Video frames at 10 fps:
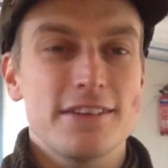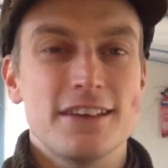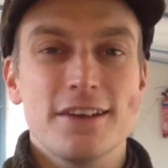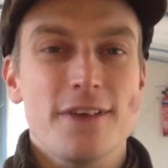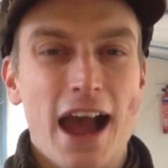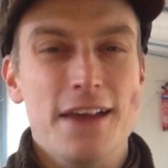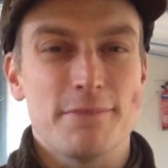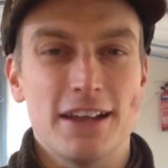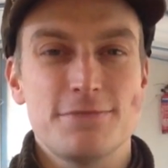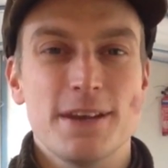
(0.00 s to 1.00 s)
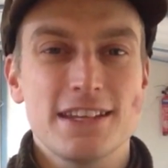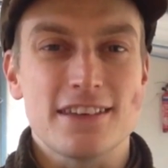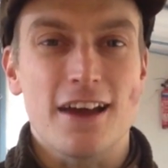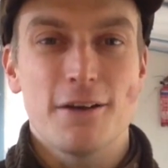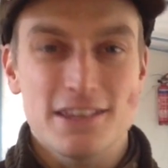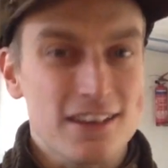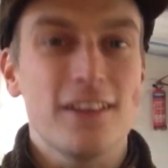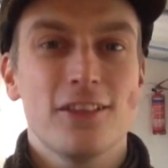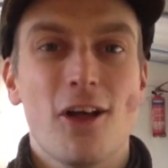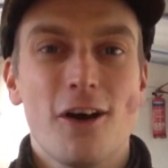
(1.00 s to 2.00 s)
I don't know how much, but it's
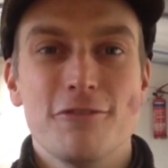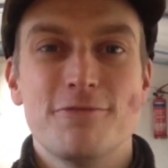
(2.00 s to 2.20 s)
a lot